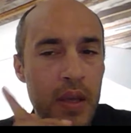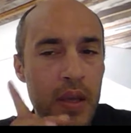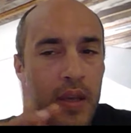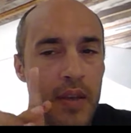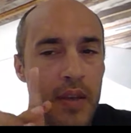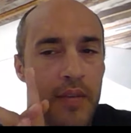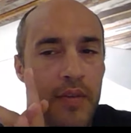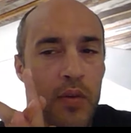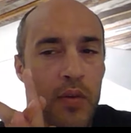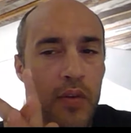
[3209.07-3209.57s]

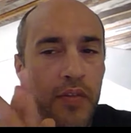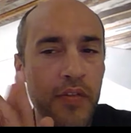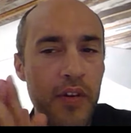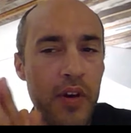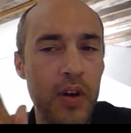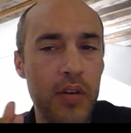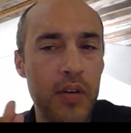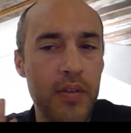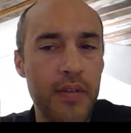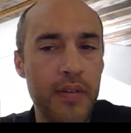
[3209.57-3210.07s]
your
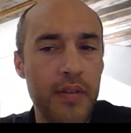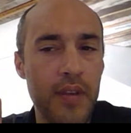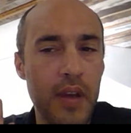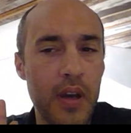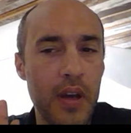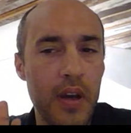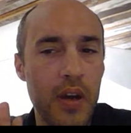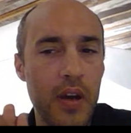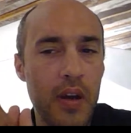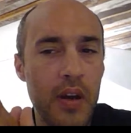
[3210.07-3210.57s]
fund
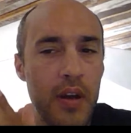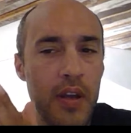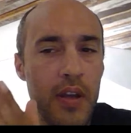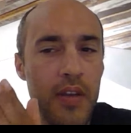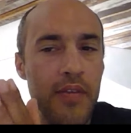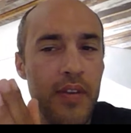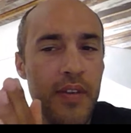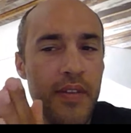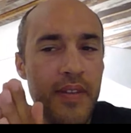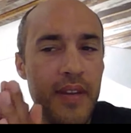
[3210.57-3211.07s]

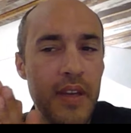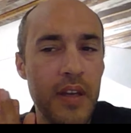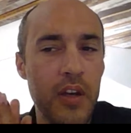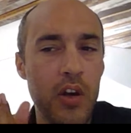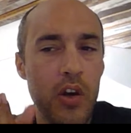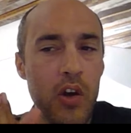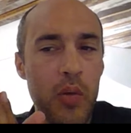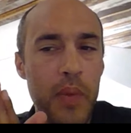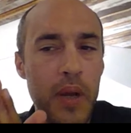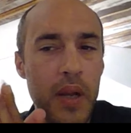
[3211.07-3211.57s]
investing
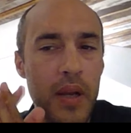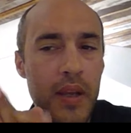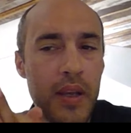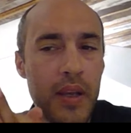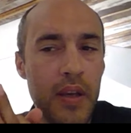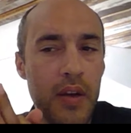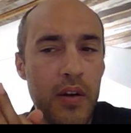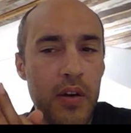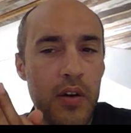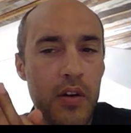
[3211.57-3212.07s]

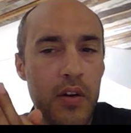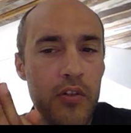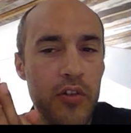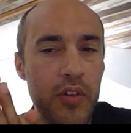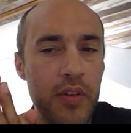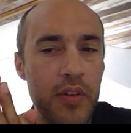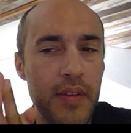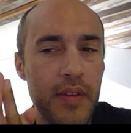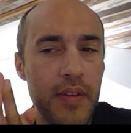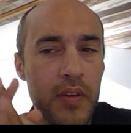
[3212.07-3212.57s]
globally or
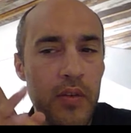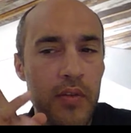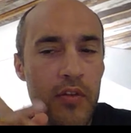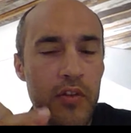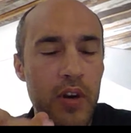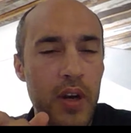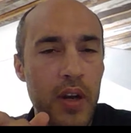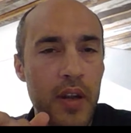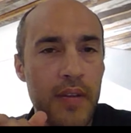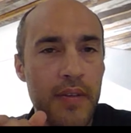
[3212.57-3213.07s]
just in
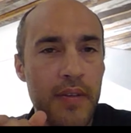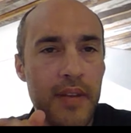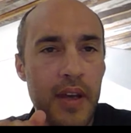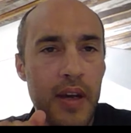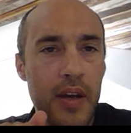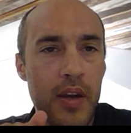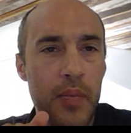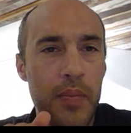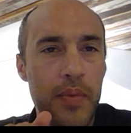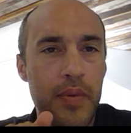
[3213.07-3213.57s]
Australian
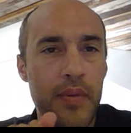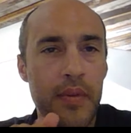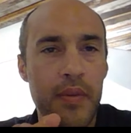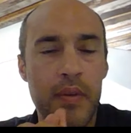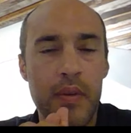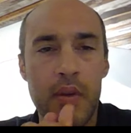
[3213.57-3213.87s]
startups?